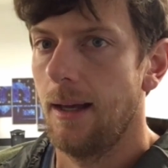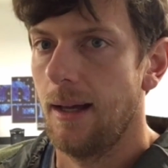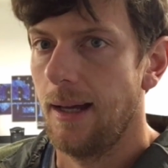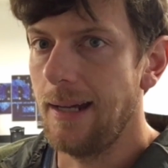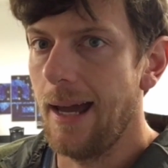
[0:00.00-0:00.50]

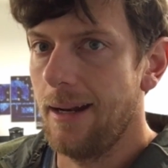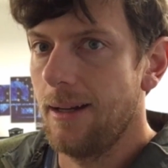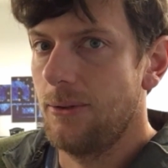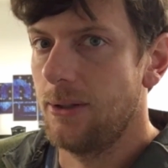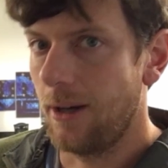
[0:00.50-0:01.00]
He had
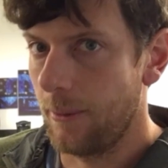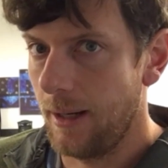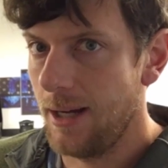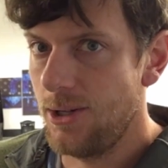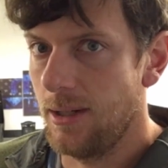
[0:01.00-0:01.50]
enough
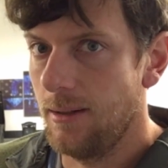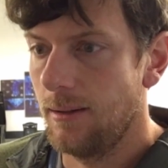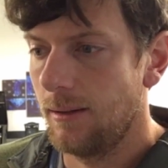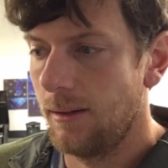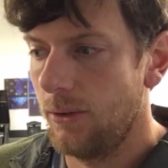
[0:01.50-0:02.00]
determination
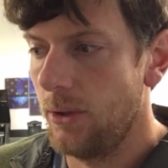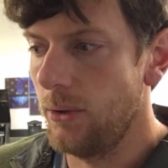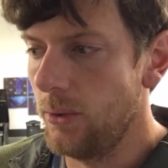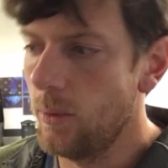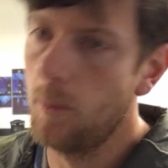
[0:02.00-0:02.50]

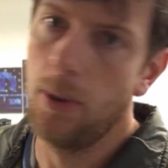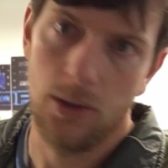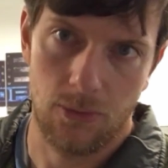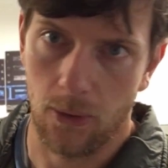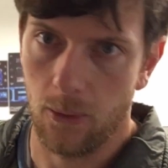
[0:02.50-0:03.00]
to
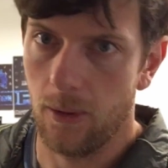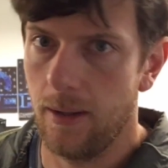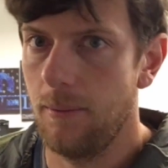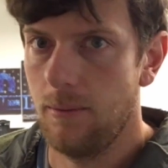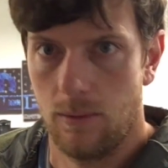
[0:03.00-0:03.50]
push forward
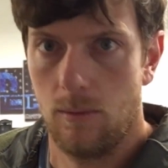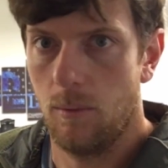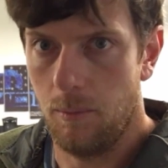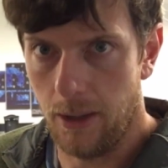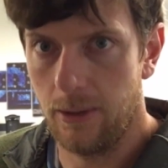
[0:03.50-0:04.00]
and
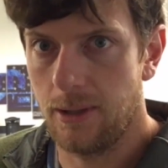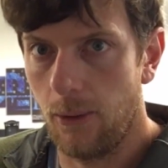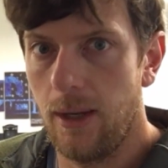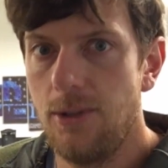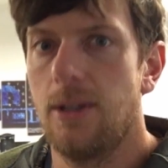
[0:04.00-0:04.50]
build his
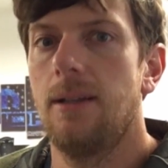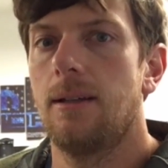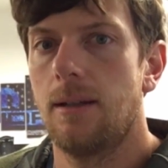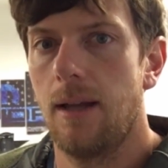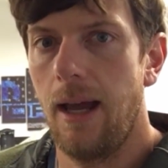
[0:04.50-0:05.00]
own engine
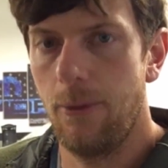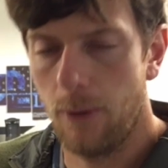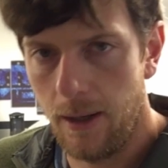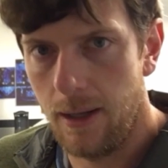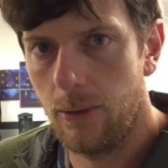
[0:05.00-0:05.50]
and
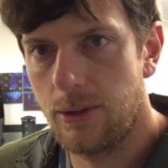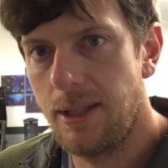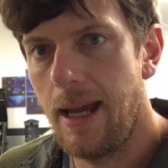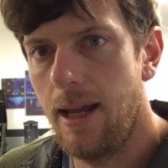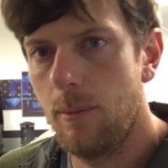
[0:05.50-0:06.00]
run it on the
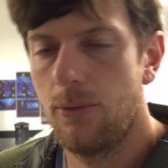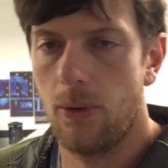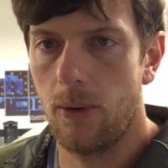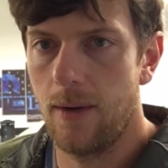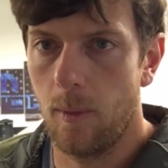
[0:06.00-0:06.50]
stand
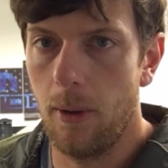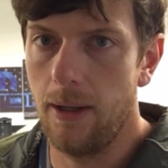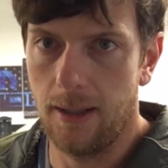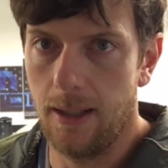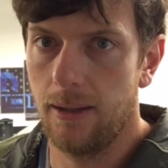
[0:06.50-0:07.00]
before ever
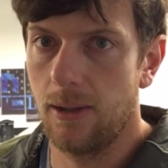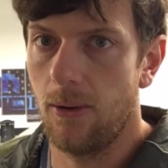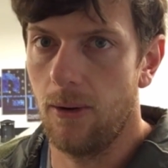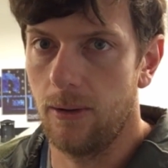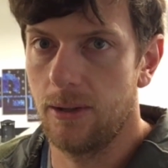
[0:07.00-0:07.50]
putting it in the
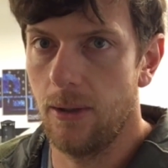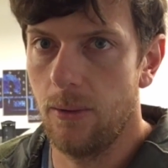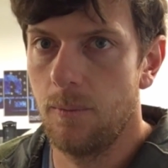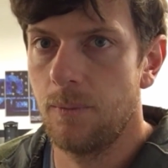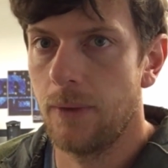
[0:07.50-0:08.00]
car. So
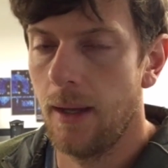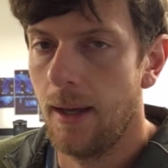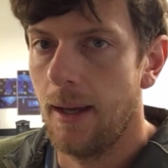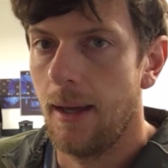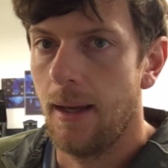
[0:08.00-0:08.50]

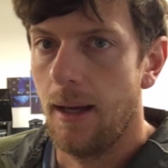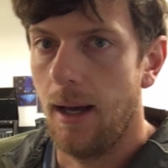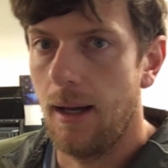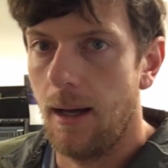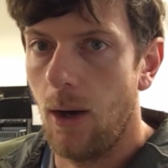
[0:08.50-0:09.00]

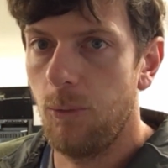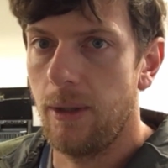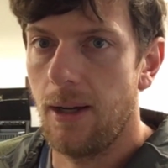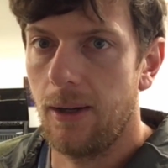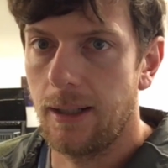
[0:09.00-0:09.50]

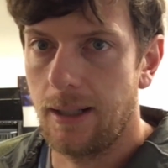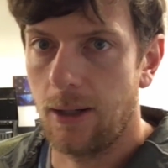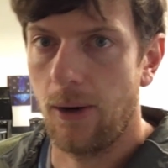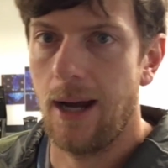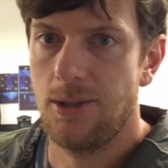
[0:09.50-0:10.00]
hopefully y'all can
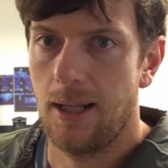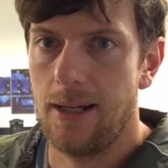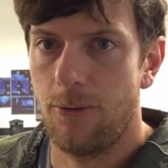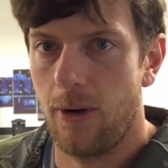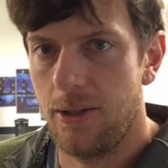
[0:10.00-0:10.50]

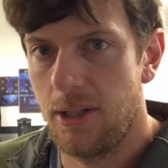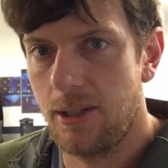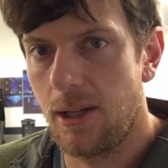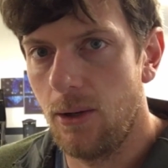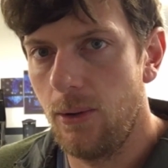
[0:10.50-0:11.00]
congratulate
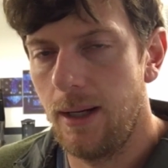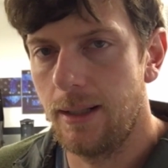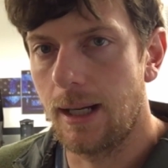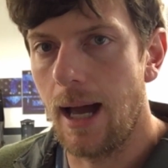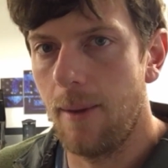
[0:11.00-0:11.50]
Francisco in
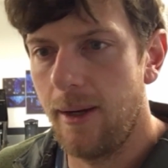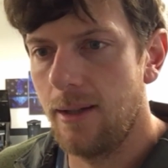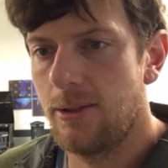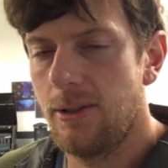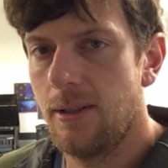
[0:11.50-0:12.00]
the
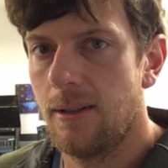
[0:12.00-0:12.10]
comments.